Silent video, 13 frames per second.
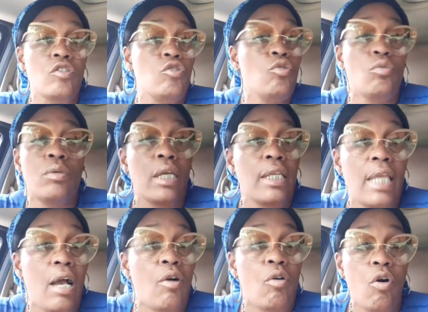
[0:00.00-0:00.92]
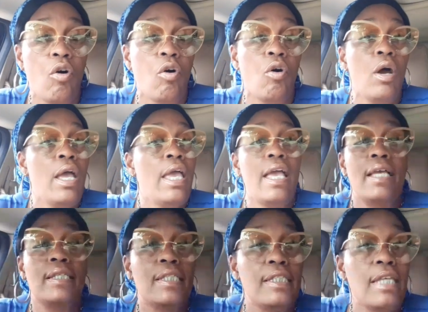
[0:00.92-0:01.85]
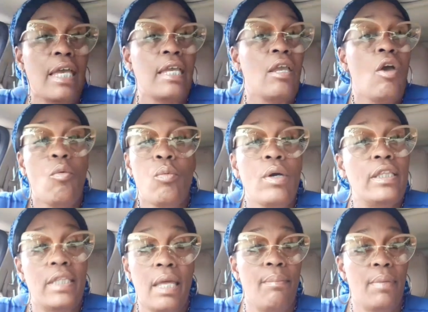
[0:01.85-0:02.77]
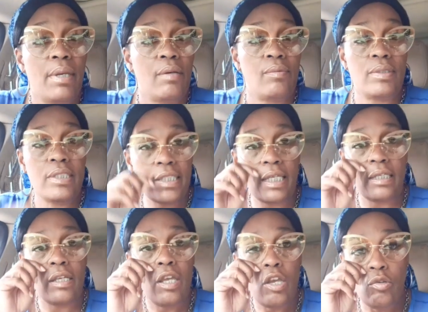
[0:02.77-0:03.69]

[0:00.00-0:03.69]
You cannot call and say what that man was selling.